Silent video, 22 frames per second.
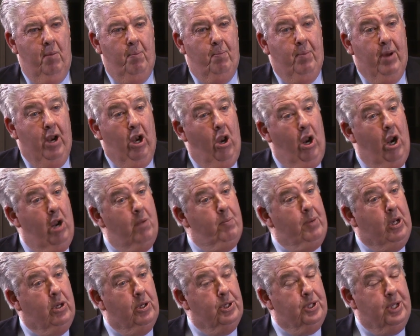But a lot of
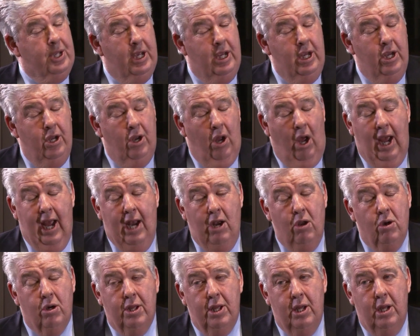because they, and
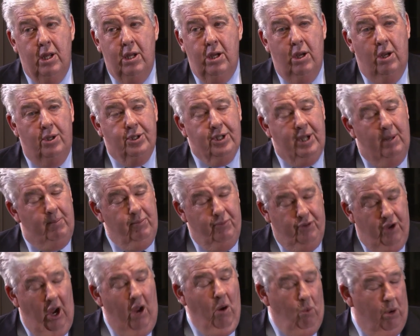look, some
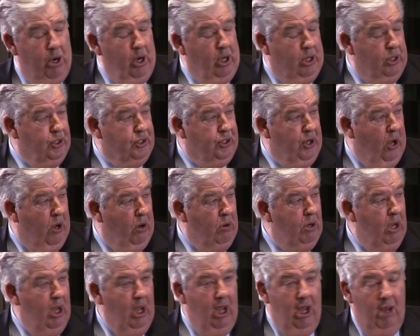don't want to
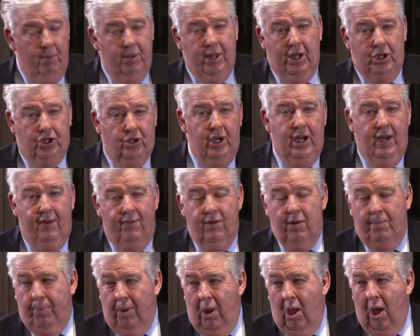consult, but they shouldn't
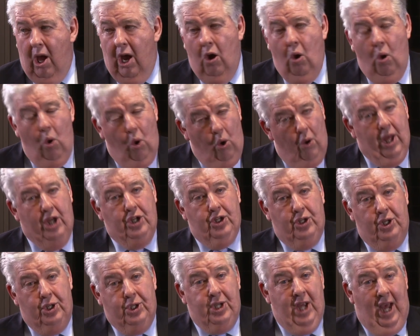even apply, or they
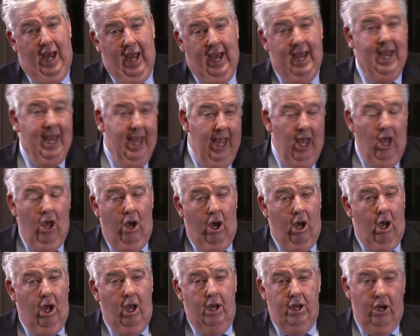should say,
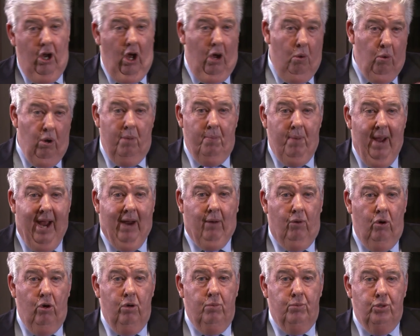I want a
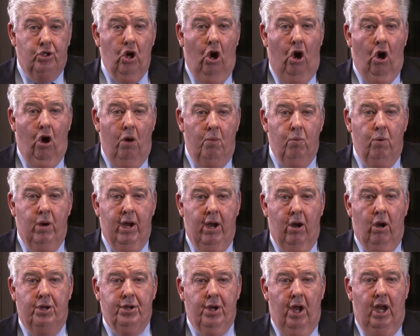backroom job
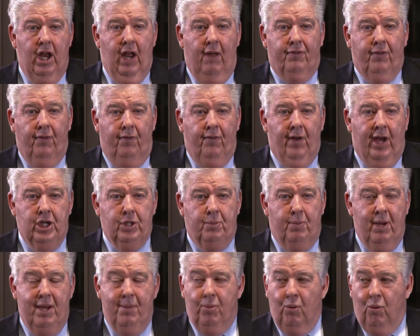where I don't have to face
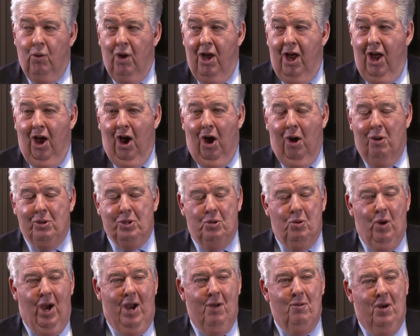people. I was
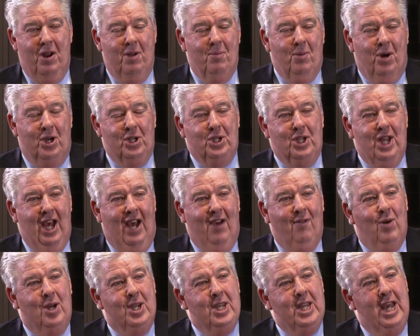away with one of my
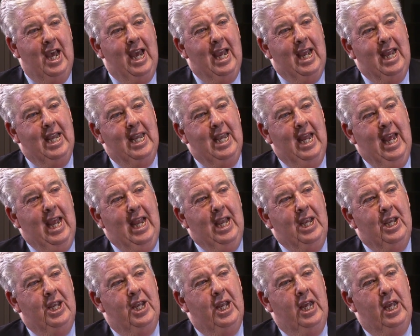staff one day,
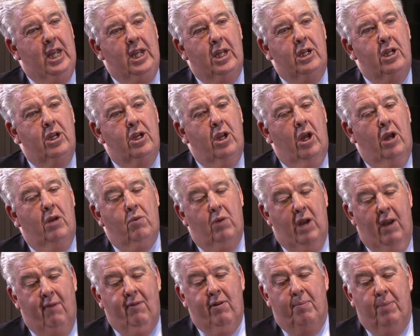and
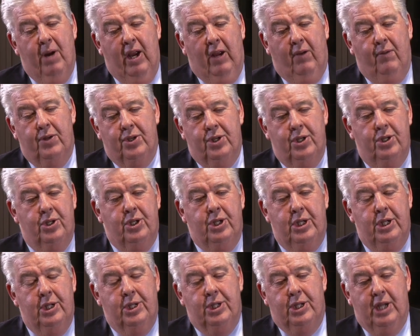we're having breakfast, and
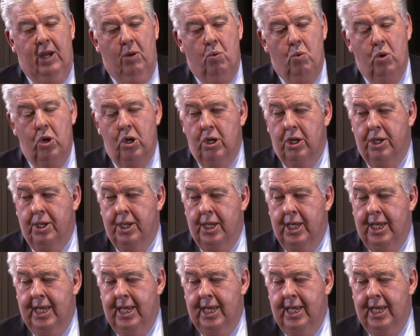she didn't say a word.